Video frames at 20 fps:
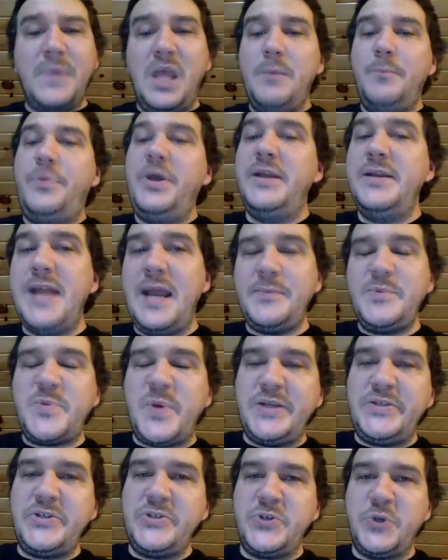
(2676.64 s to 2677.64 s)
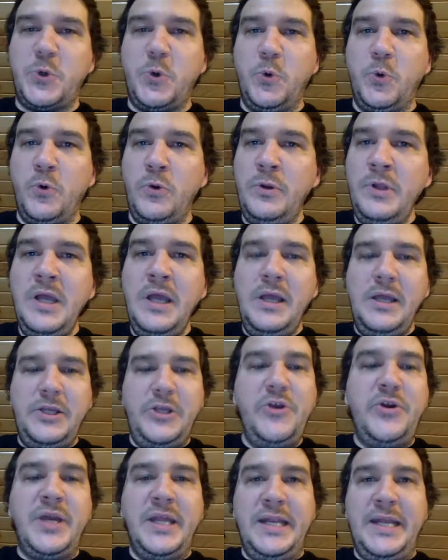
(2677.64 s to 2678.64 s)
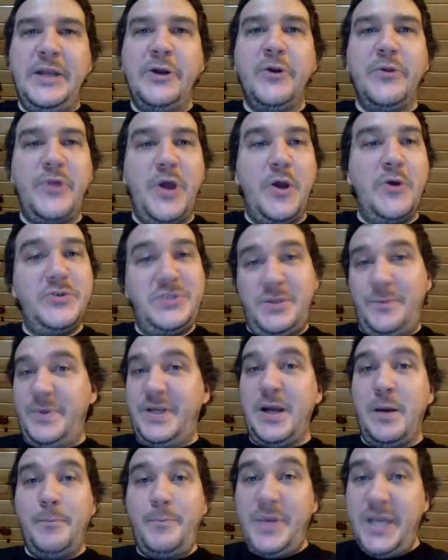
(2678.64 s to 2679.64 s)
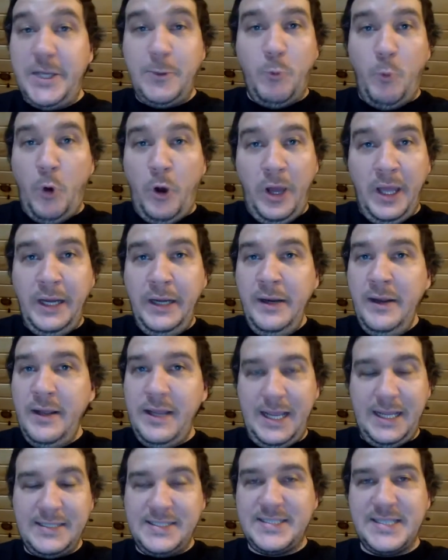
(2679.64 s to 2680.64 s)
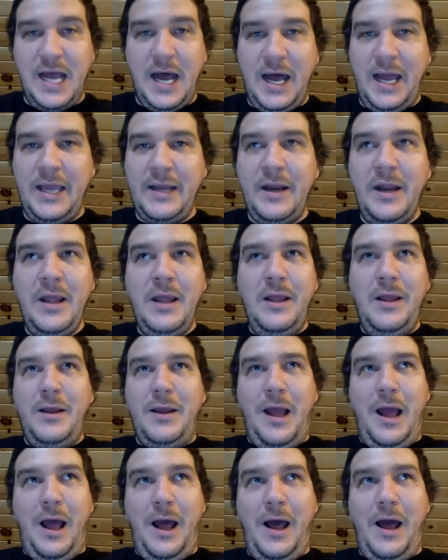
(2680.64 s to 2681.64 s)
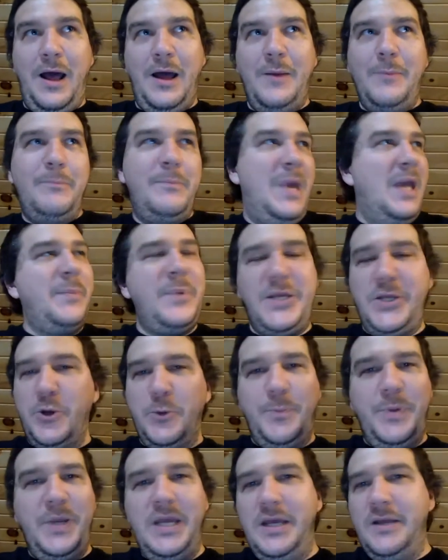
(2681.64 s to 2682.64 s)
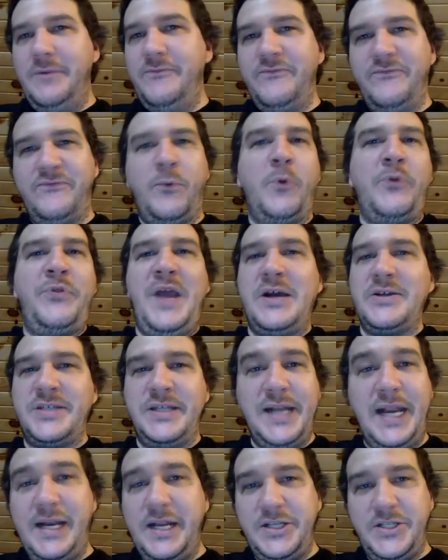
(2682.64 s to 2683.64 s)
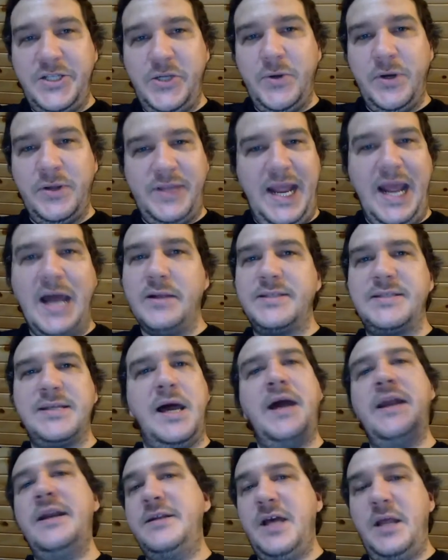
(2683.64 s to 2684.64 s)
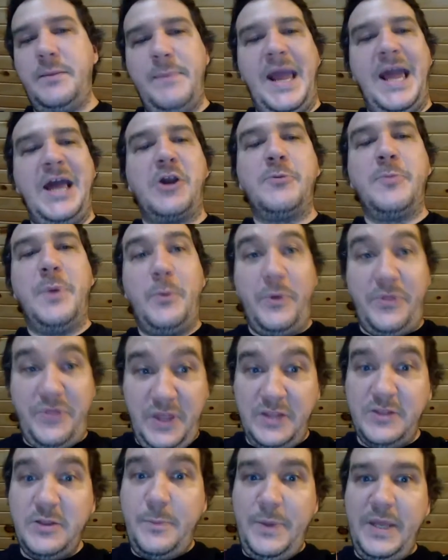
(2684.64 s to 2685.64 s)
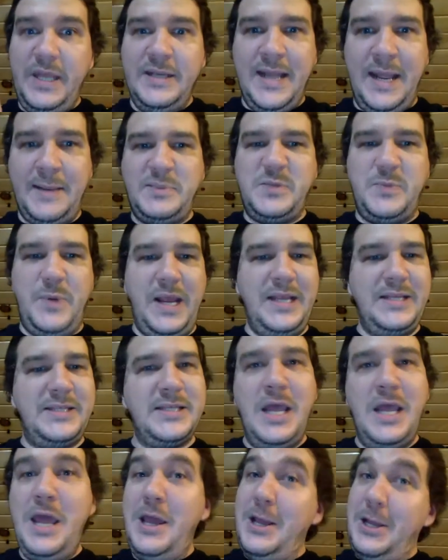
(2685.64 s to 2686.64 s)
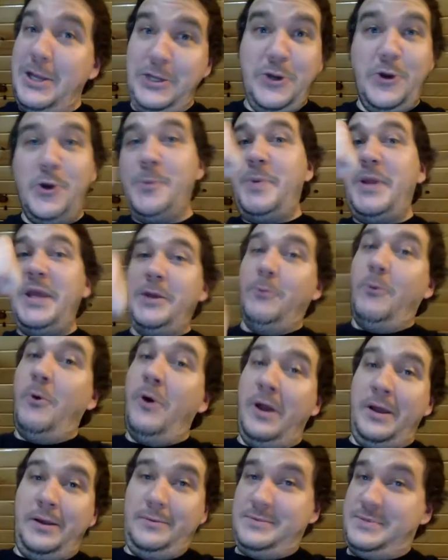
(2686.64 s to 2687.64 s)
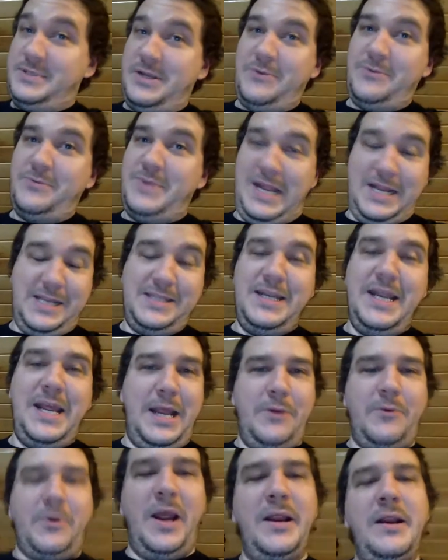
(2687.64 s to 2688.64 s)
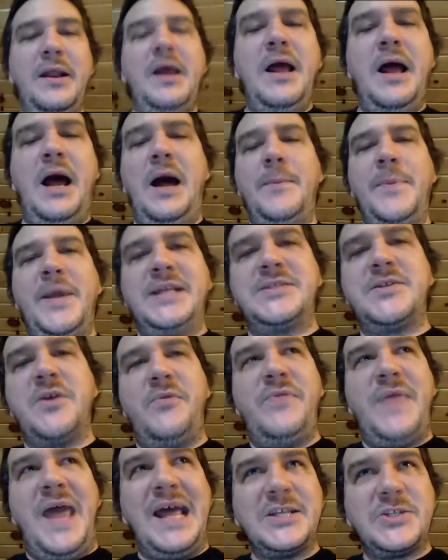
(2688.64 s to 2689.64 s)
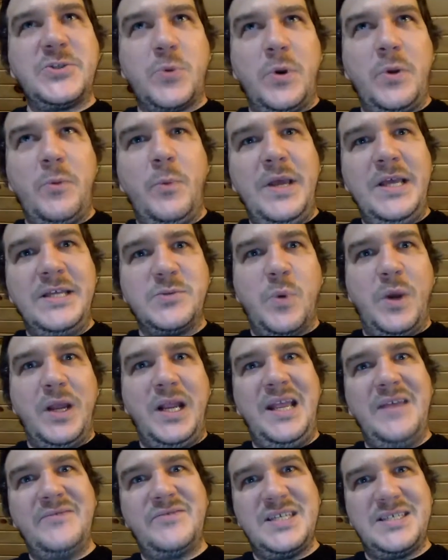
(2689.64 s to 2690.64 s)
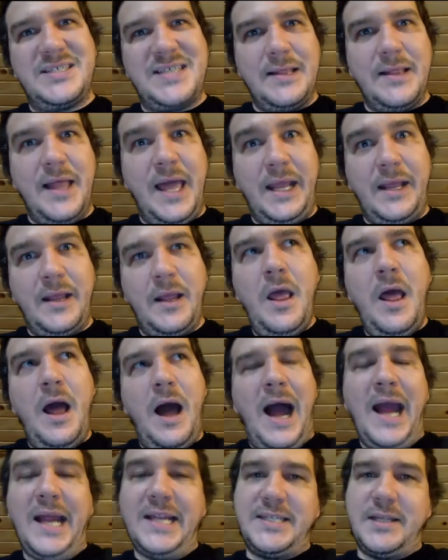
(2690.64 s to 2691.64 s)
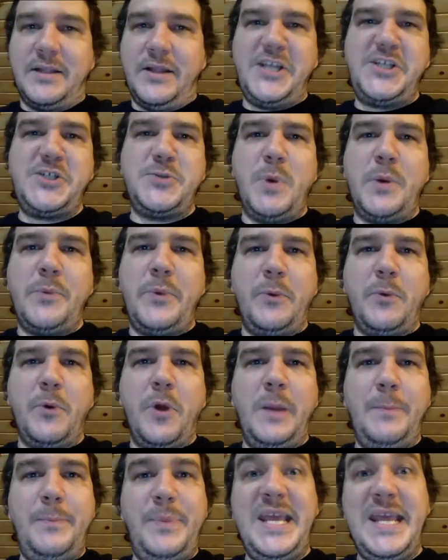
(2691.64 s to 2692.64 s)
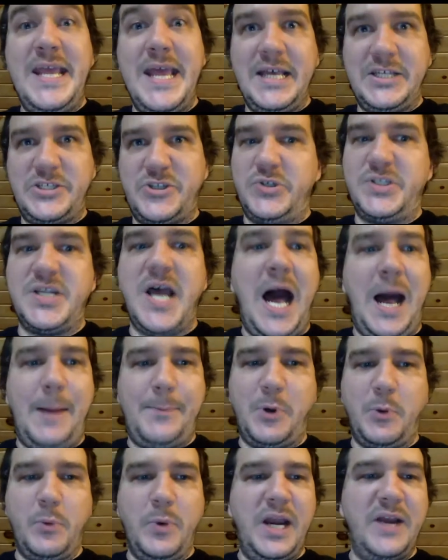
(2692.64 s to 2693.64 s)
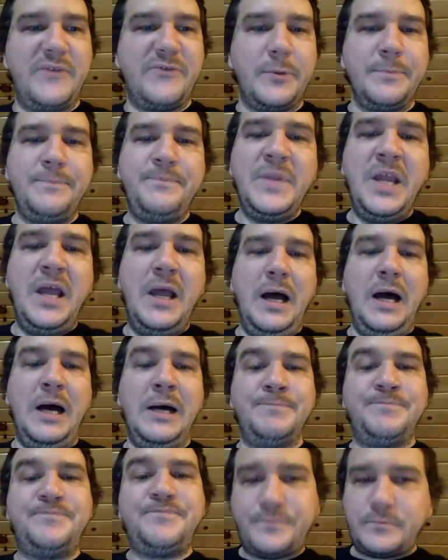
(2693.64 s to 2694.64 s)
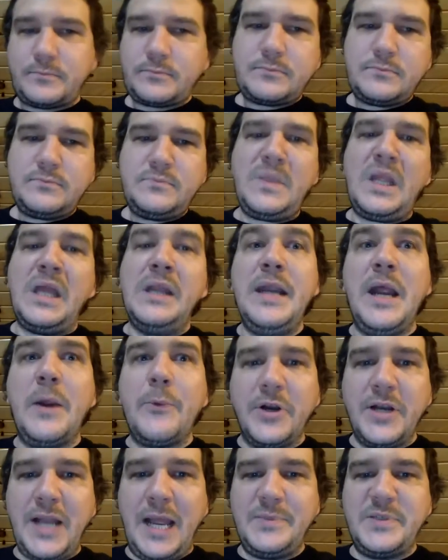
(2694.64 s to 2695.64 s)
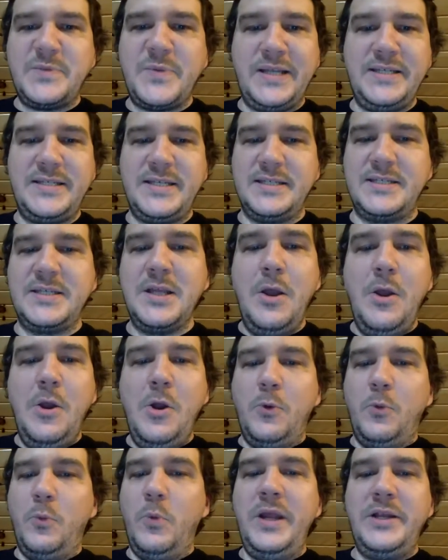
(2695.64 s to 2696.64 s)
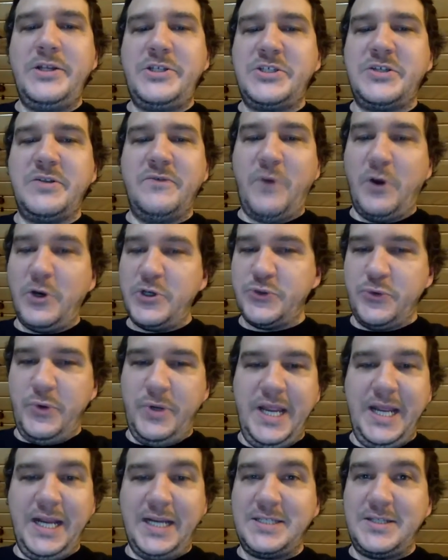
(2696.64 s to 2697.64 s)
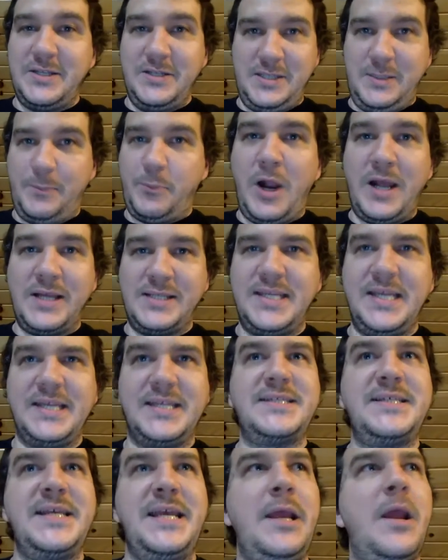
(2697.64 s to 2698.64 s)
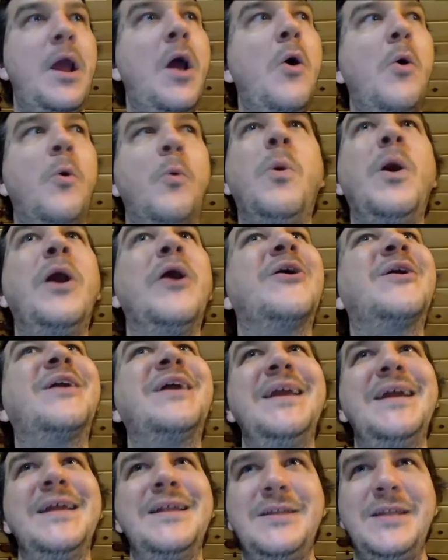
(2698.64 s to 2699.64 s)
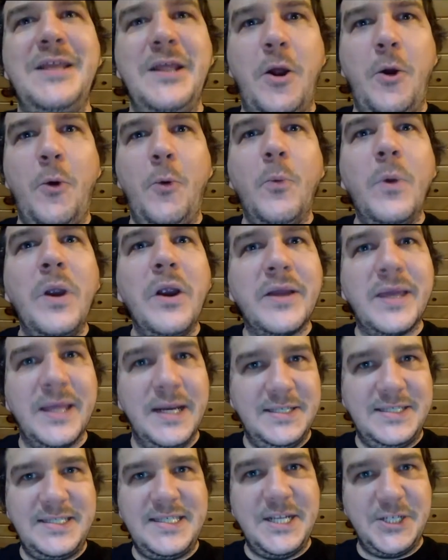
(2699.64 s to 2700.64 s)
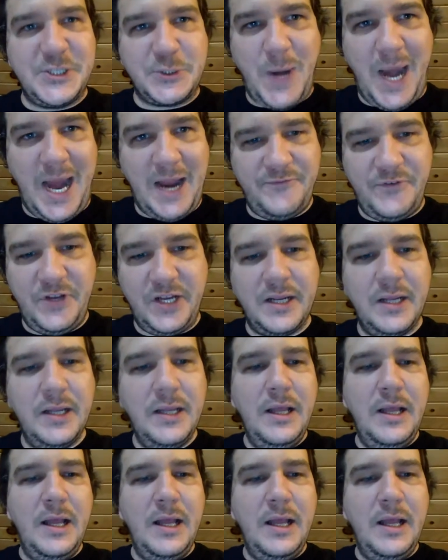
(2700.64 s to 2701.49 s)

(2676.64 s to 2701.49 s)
PID namespaces are cool. You can enter those and become PID1 inside. Maybe you're PID 4082 on the outside. It doesn't matter, but within the PID namespace, you're PID1. So that's neat, right? And so that sort of is what gives us that like isolation when we run PS or top or whatever. Network namespaces. Which virtual NICs does the process see? Where can it send traffic?